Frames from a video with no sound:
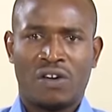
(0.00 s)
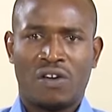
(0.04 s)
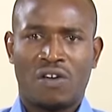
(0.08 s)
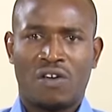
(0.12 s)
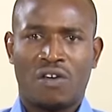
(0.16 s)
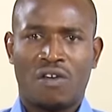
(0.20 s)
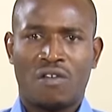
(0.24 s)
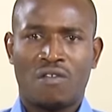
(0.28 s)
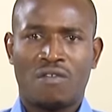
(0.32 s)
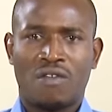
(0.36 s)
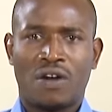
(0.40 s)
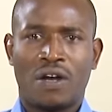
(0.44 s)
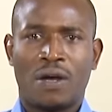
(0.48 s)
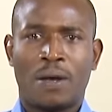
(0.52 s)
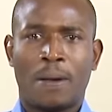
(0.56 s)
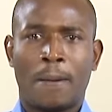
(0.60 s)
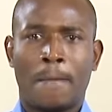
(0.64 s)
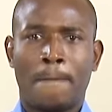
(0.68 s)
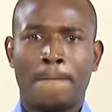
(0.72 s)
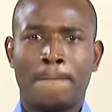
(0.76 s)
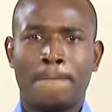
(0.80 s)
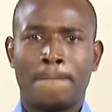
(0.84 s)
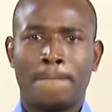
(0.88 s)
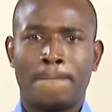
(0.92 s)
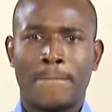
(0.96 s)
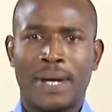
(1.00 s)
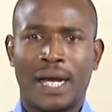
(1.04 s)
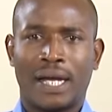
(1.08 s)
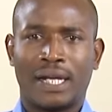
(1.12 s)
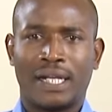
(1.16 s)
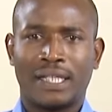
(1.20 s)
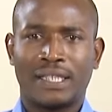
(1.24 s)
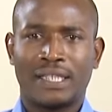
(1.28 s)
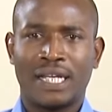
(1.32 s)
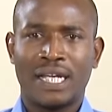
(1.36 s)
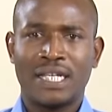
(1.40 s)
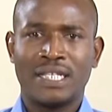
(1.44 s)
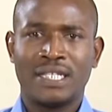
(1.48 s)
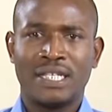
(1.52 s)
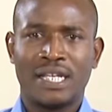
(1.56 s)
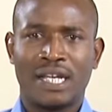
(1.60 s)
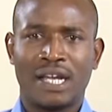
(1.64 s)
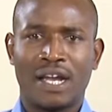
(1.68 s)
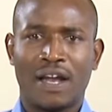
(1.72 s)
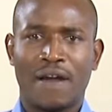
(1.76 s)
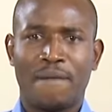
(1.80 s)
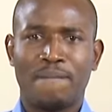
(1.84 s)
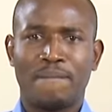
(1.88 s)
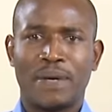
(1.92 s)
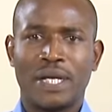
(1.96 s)
of magnetizing
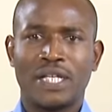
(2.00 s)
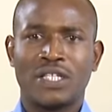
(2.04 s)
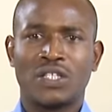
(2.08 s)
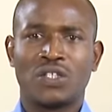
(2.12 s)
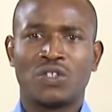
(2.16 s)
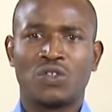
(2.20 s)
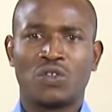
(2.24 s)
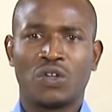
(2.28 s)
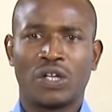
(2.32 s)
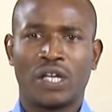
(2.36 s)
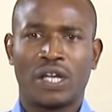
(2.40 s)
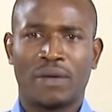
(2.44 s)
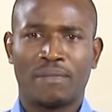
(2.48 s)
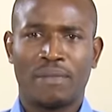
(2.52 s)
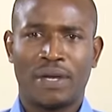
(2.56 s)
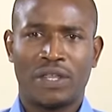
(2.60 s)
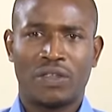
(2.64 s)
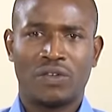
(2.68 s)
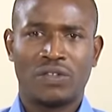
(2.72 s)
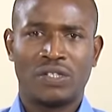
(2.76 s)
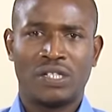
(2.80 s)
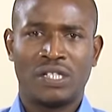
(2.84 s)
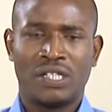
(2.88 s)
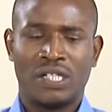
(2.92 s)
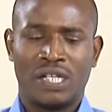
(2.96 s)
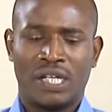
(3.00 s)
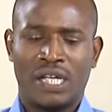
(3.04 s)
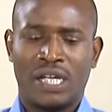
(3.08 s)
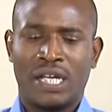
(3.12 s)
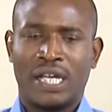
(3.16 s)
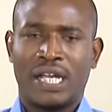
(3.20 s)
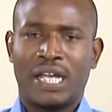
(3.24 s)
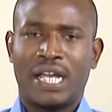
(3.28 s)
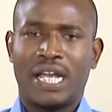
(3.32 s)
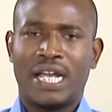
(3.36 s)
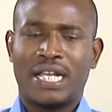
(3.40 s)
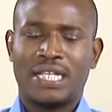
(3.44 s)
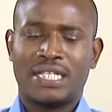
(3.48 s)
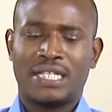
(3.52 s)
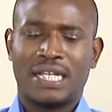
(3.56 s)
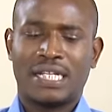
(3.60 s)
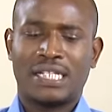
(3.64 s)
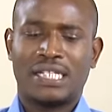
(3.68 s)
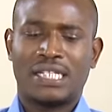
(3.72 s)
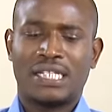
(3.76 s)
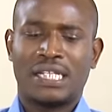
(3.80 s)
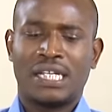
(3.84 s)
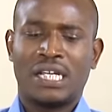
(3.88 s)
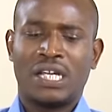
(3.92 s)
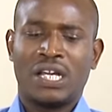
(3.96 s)
by stroking method is
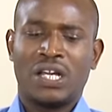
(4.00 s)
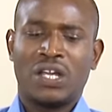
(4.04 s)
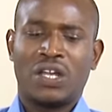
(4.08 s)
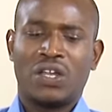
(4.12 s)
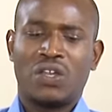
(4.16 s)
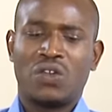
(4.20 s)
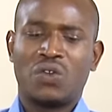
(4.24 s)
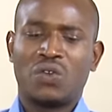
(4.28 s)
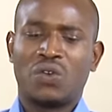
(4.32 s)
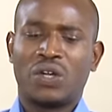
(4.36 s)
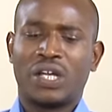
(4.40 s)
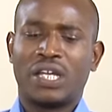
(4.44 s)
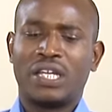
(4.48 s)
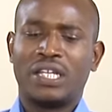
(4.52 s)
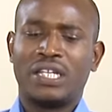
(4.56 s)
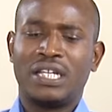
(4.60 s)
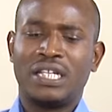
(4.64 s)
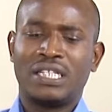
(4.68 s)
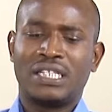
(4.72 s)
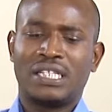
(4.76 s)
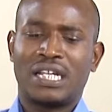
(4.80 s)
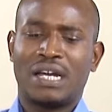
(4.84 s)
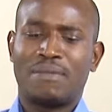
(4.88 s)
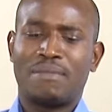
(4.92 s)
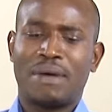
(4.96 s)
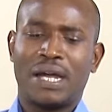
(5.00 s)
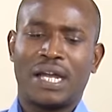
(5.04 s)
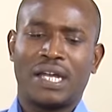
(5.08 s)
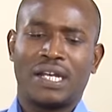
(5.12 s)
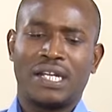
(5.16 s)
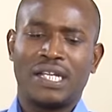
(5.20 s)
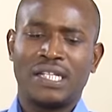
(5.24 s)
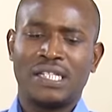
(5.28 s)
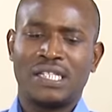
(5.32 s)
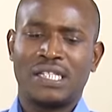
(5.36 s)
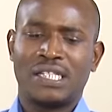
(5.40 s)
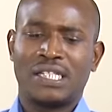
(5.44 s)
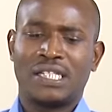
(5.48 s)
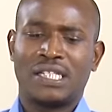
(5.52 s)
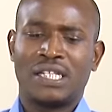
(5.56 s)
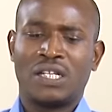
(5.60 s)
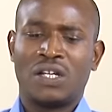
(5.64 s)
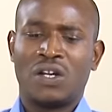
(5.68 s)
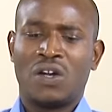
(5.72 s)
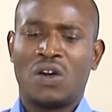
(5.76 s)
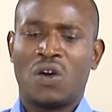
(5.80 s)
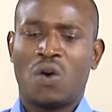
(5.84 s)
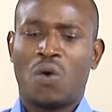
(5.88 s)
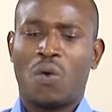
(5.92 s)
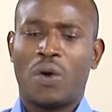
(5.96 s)
that you'll create a magnet
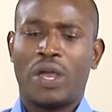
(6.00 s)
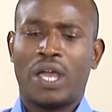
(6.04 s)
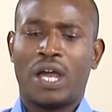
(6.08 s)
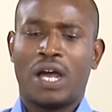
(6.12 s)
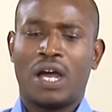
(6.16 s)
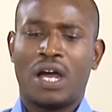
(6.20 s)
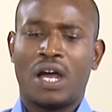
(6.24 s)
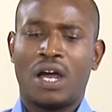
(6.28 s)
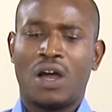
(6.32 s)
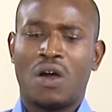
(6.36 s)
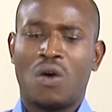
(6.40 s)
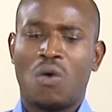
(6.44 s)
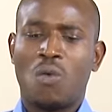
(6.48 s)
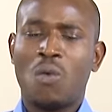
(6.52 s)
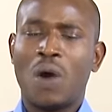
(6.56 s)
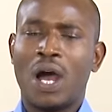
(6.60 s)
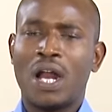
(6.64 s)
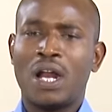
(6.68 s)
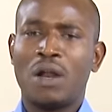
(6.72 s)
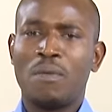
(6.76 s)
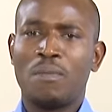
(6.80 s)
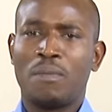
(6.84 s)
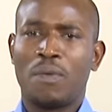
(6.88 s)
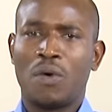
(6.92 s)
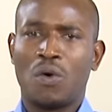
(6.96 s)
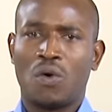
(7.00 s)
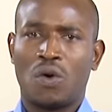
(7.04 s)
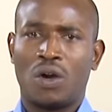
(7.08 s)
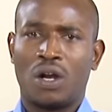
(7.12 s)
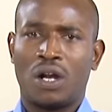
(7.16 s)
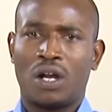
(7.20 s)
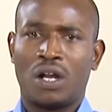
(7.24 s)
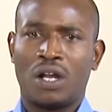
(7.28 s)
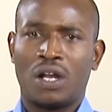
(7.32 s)
where one pole